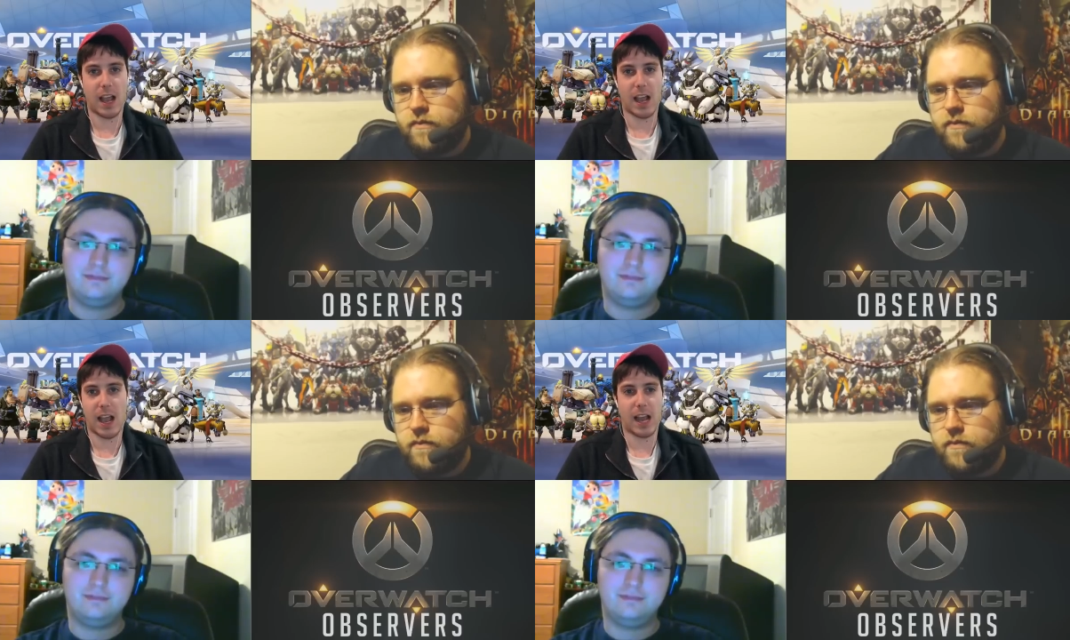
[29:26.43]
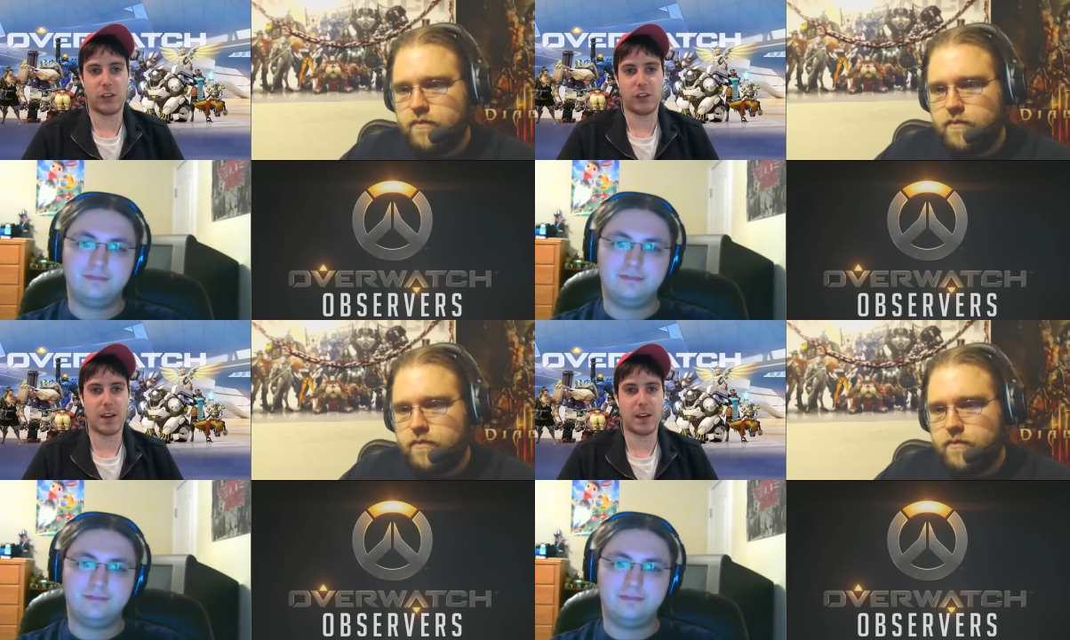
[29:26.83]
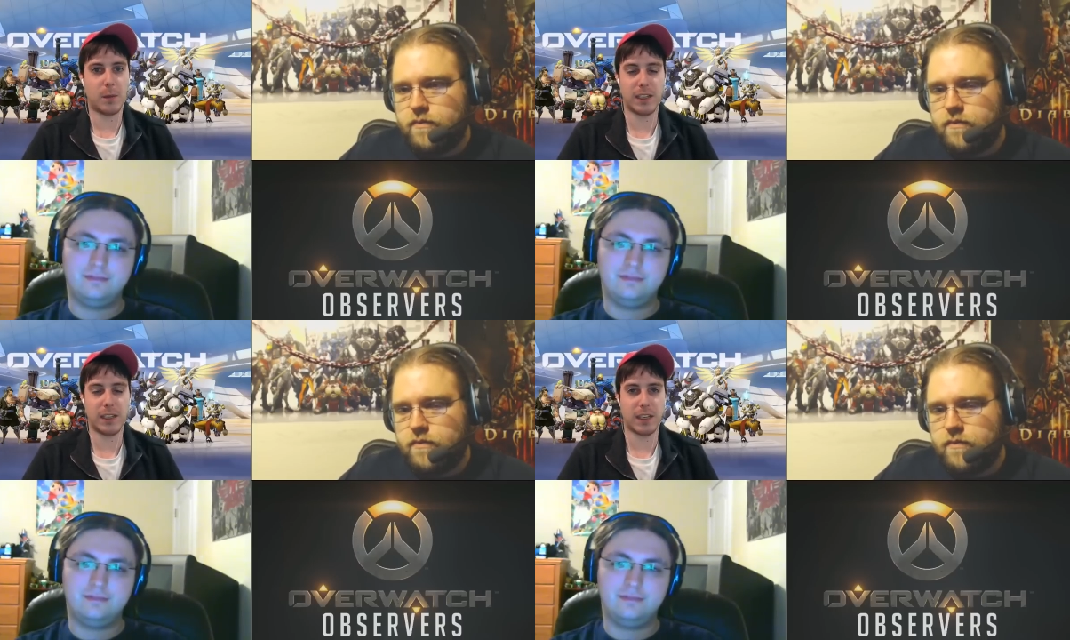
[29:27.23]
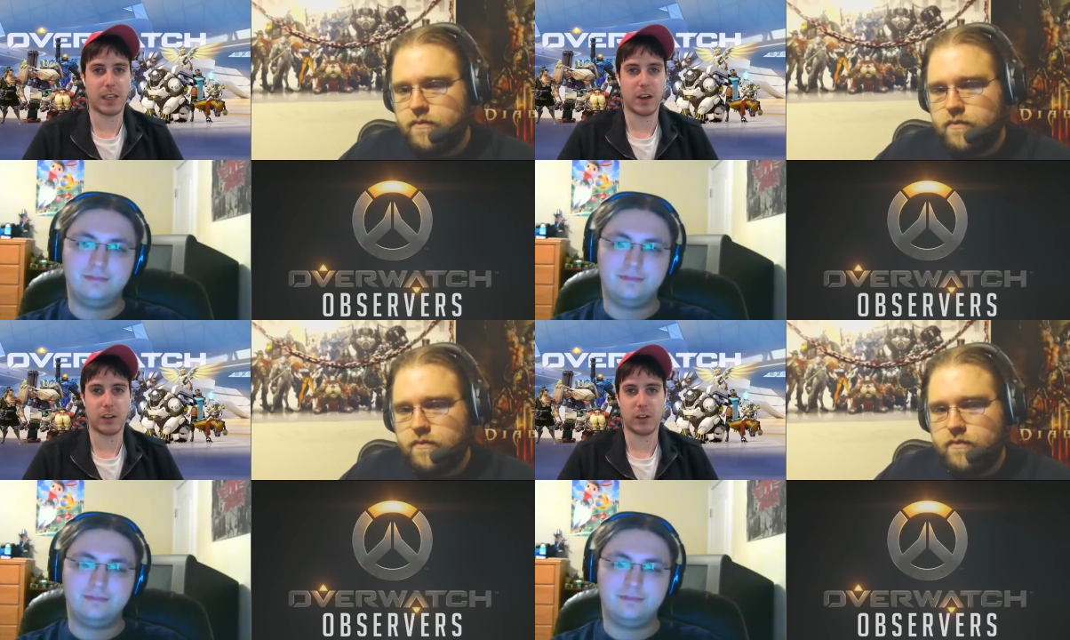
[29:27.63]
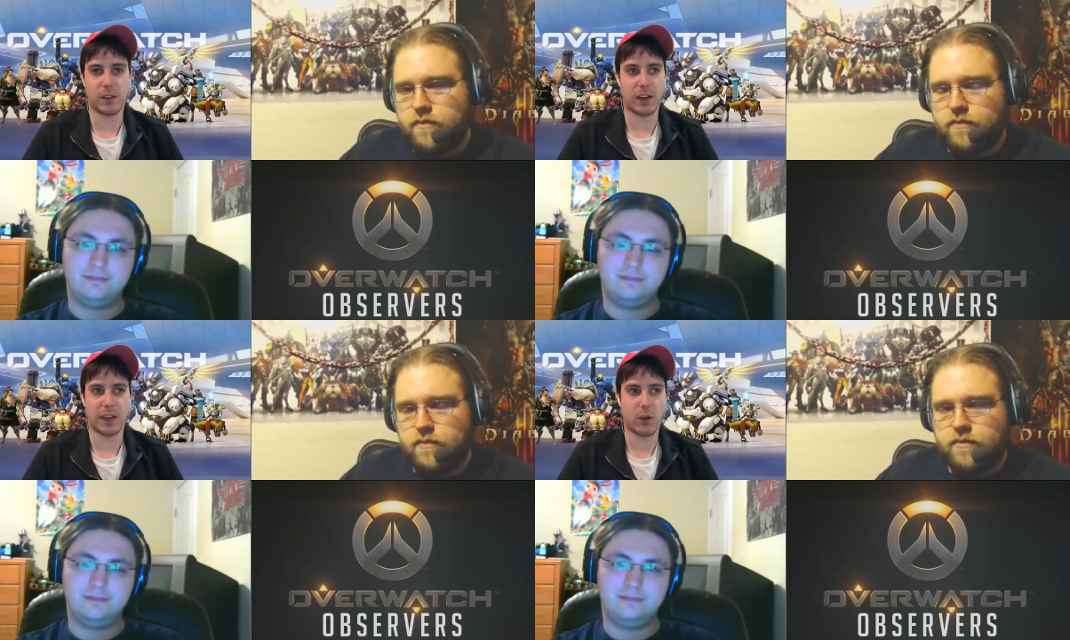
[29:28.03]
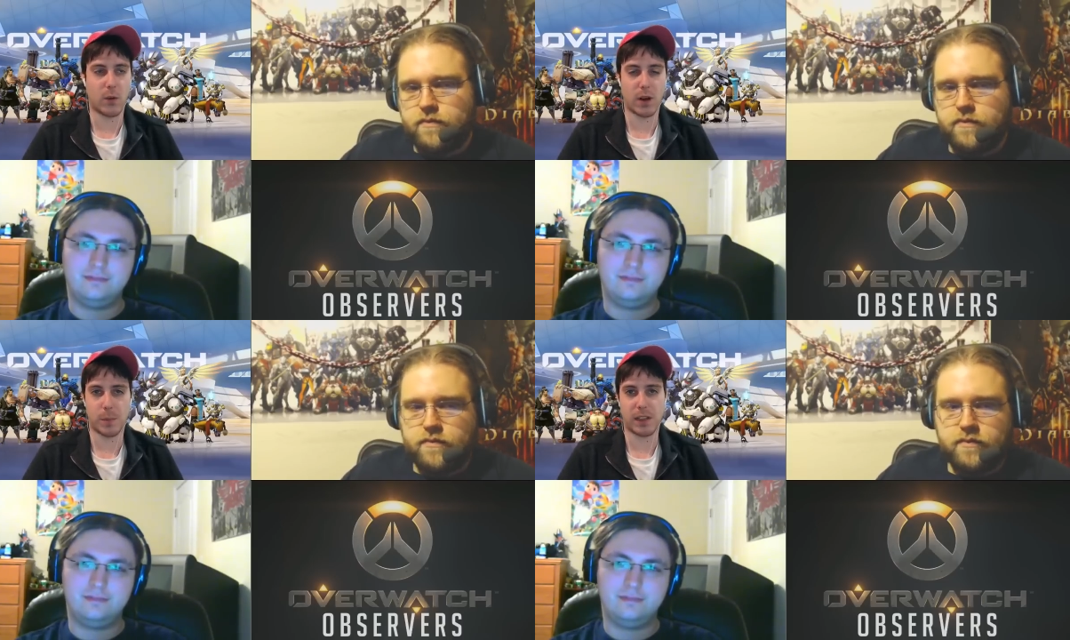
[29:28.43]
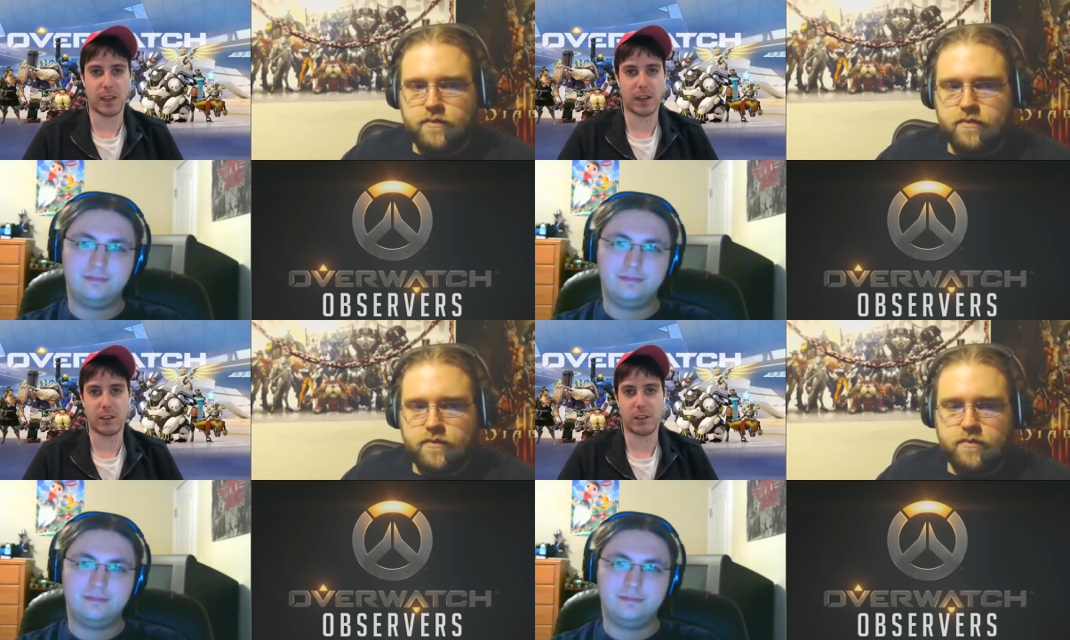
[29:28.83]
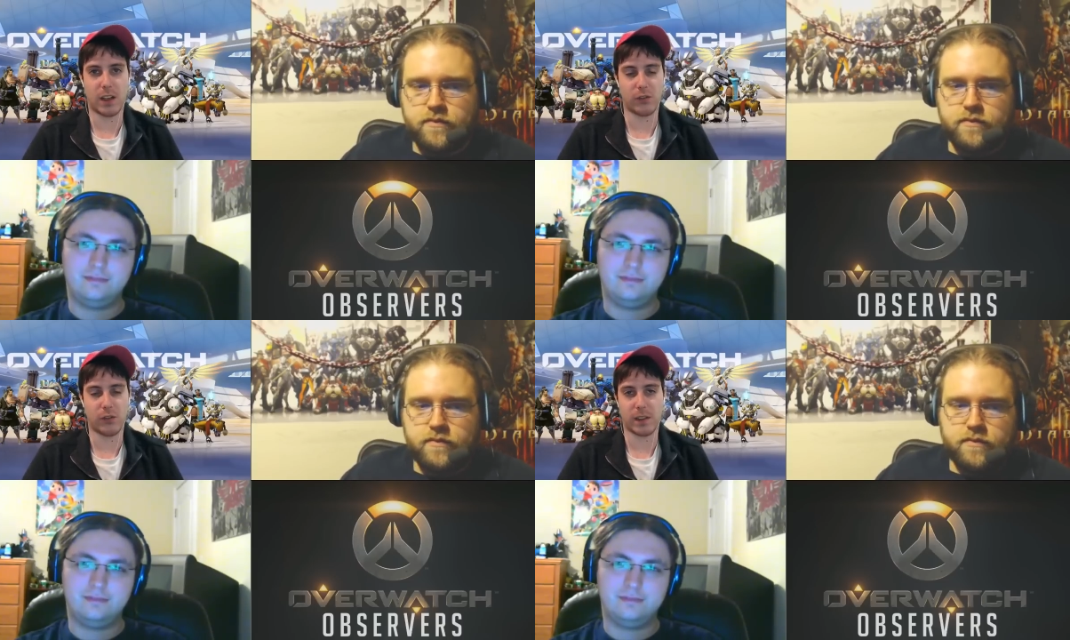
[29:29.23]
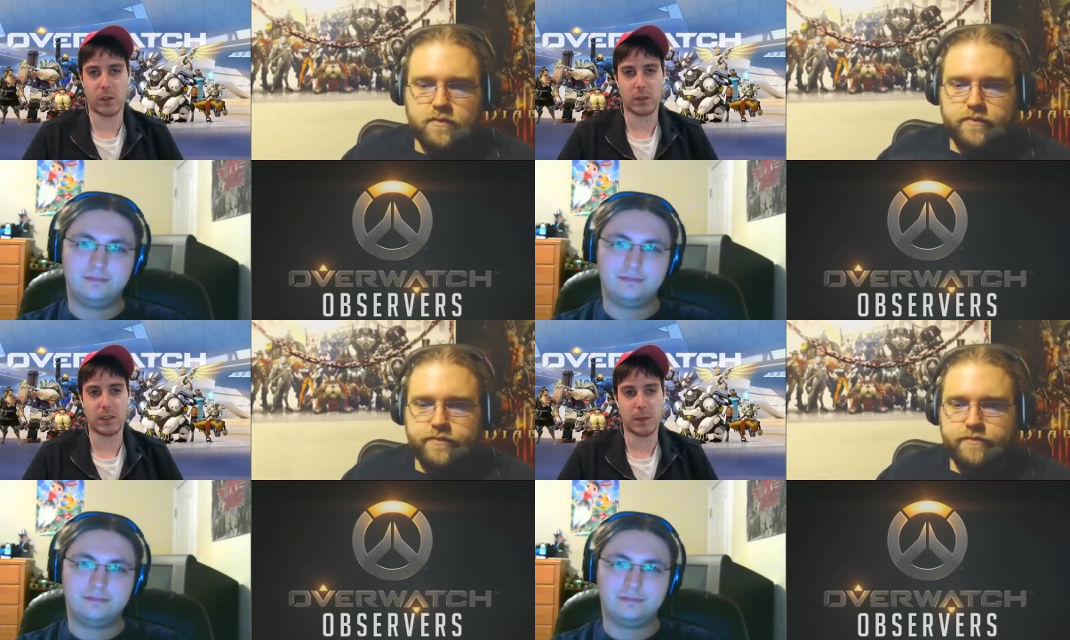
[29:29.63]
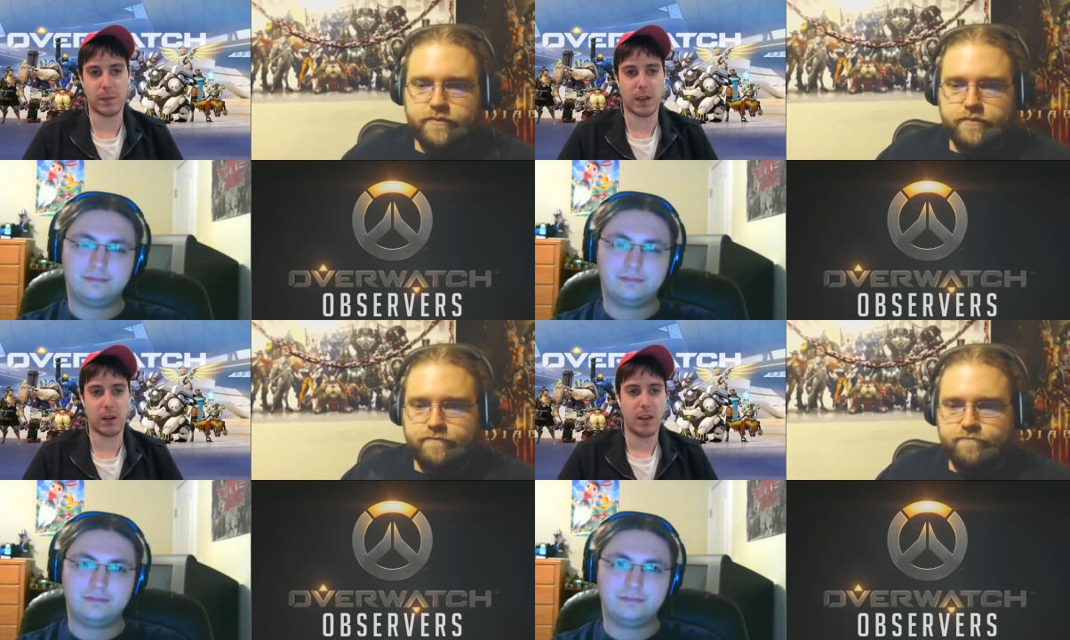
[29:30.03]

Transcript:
Speaker 1: I just end up playing a character that I don't want to play, and I, I drag the whole team down.